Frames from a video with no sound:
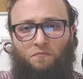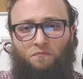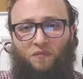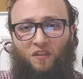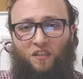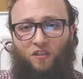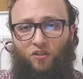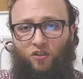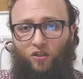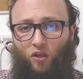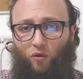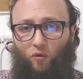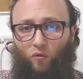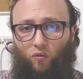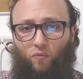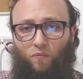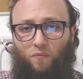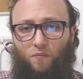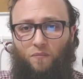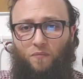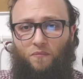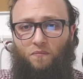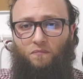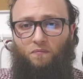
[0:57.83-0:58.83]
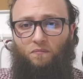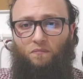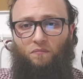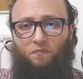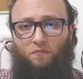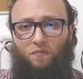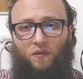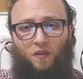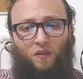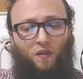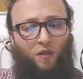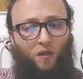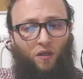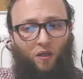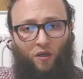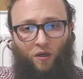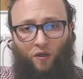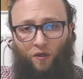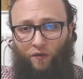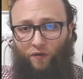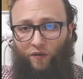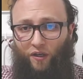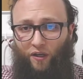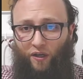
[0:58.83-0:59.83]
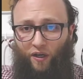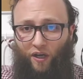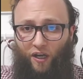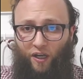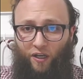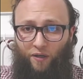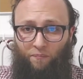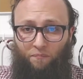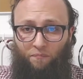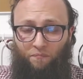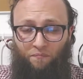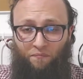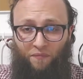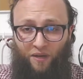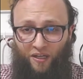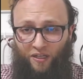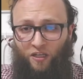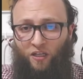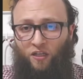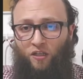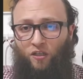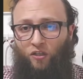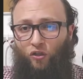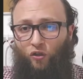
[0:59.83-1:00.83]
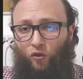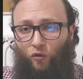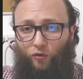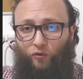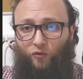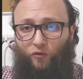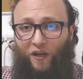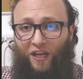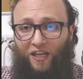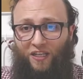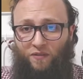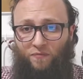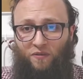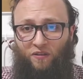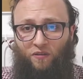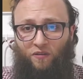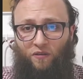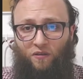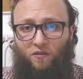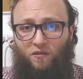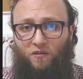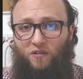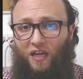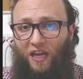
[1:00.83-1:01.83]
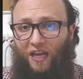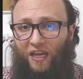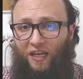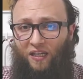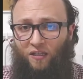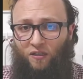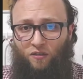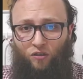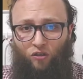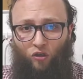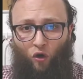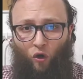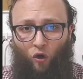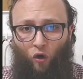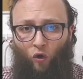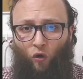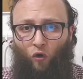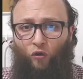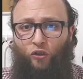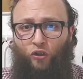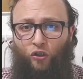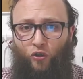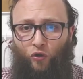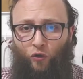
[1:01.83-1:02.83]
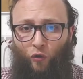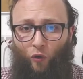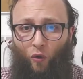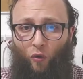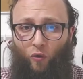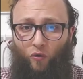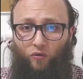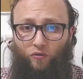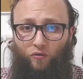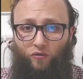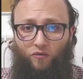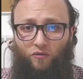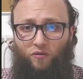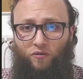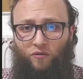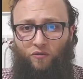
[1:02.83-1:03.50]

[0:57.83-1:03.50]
So, there are many neurotransmitters, and all neurons